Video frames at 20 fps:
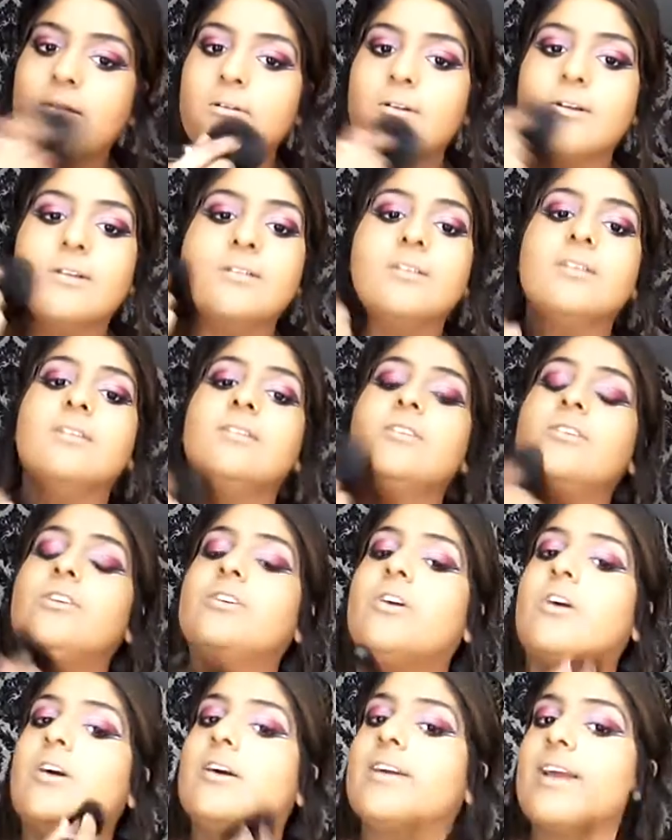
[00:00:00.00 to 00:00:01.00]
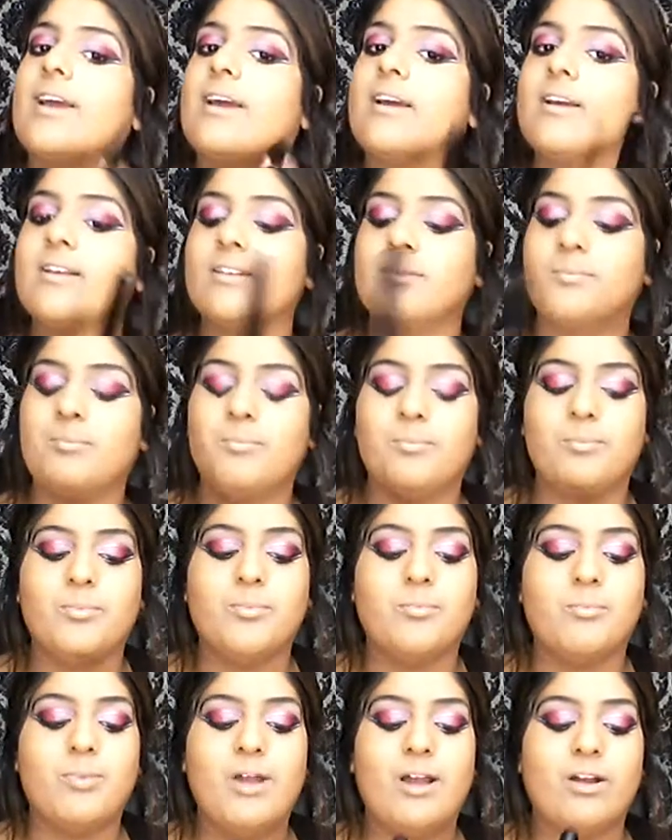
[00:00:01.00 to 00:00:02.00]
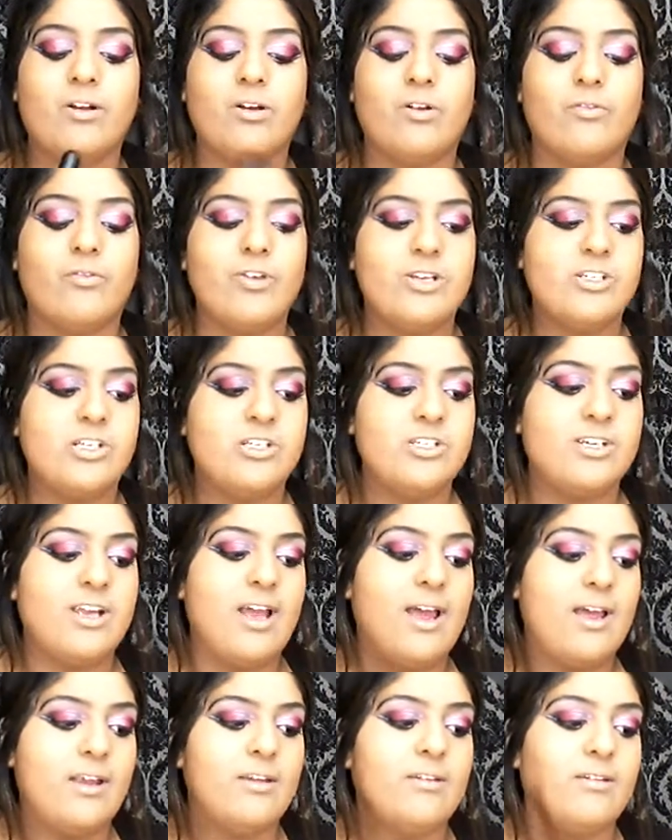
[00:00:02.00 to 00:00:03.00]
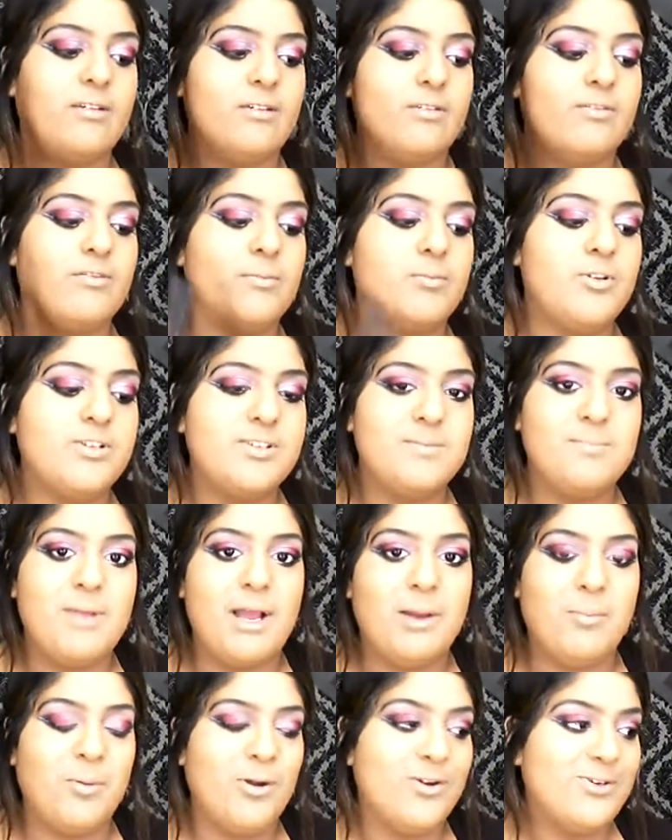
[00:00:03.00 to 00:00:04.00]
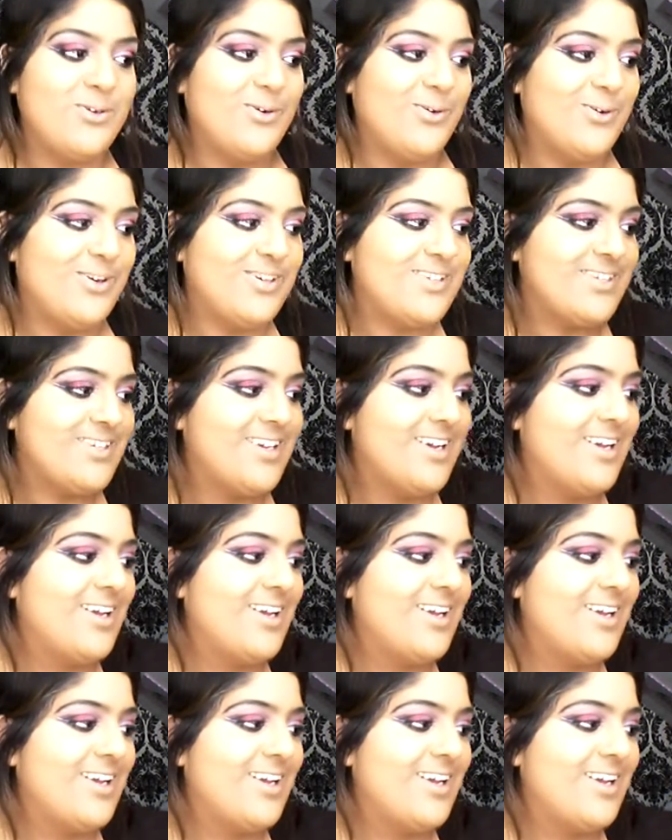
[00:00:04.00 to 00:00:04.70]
Because you can't get as better coverage as you can using MAC products.